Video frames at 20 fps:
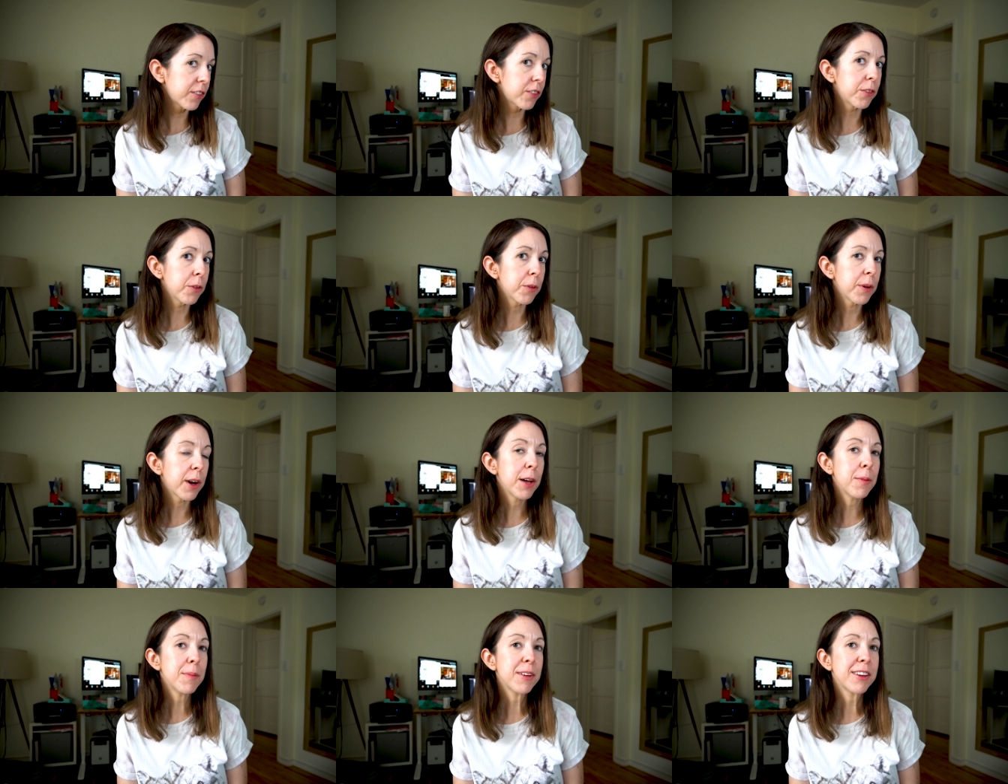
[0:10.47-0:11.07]

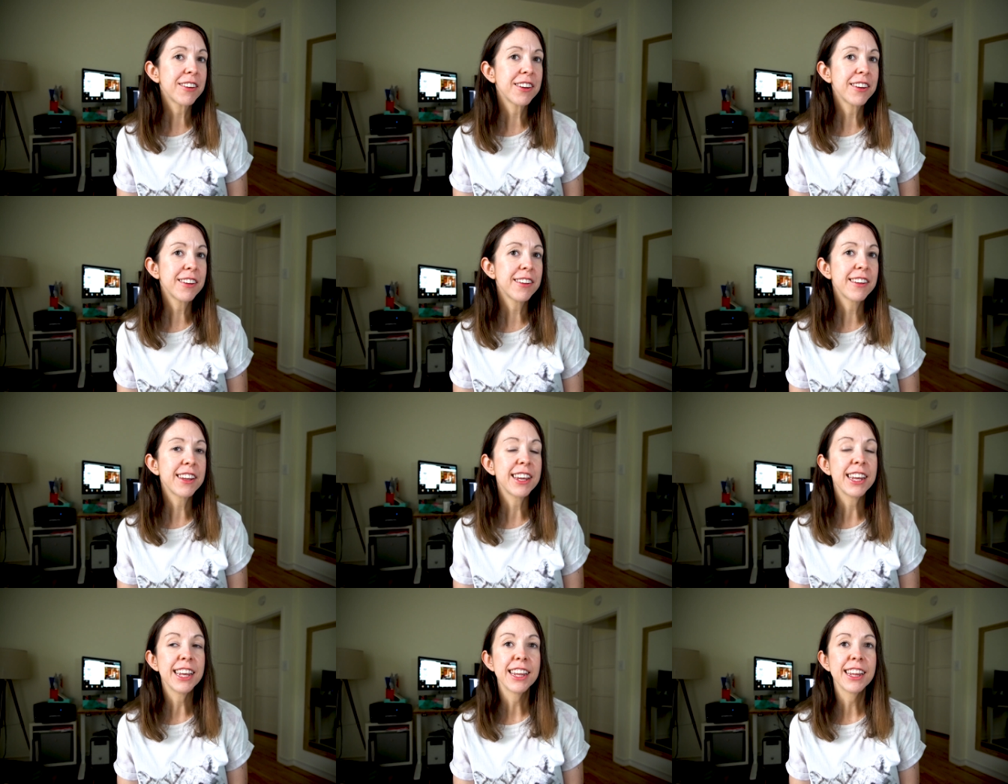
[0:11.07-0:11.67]
So I
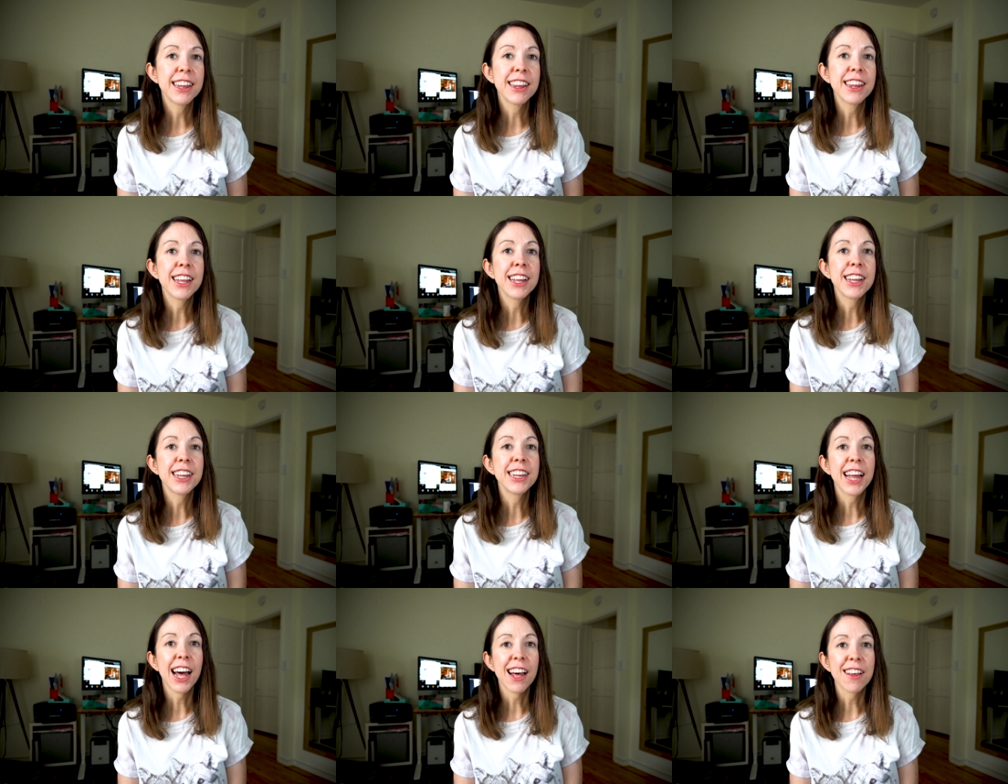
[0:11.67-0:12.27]
mentioned in
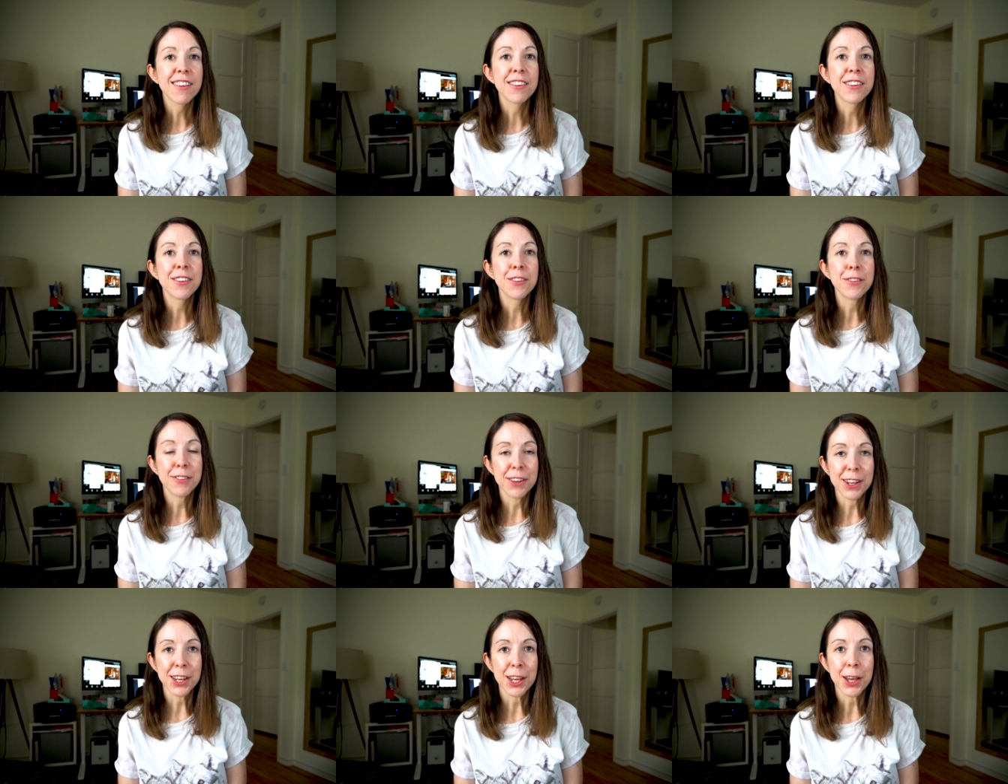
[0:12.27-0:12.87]
the last
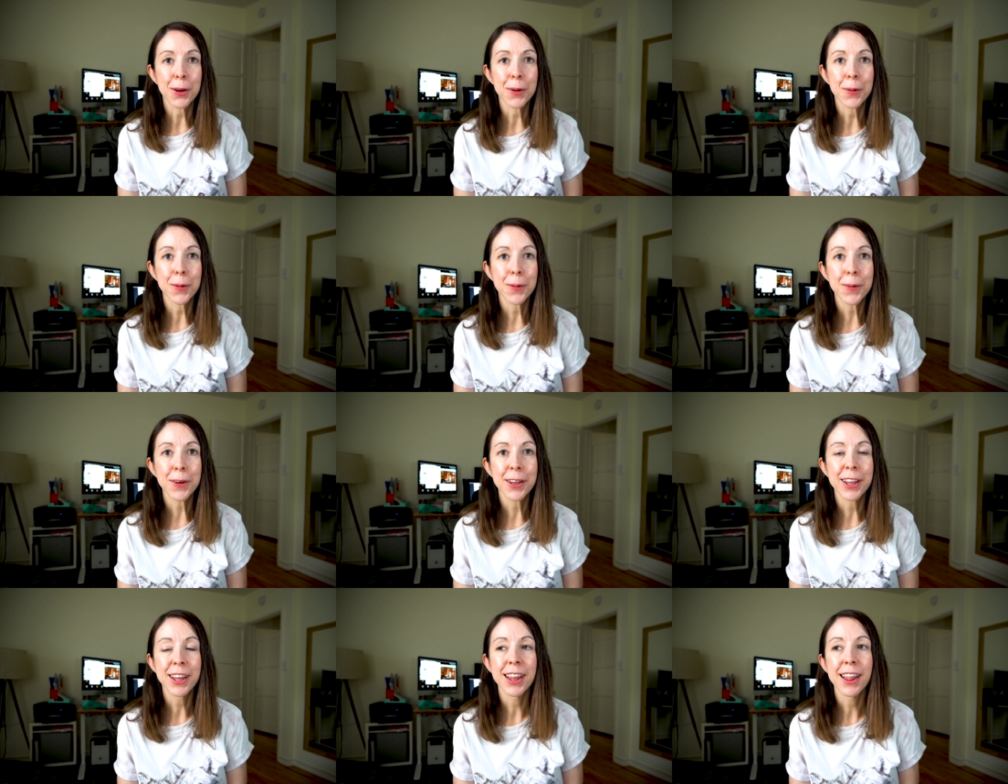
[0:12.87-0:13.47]
video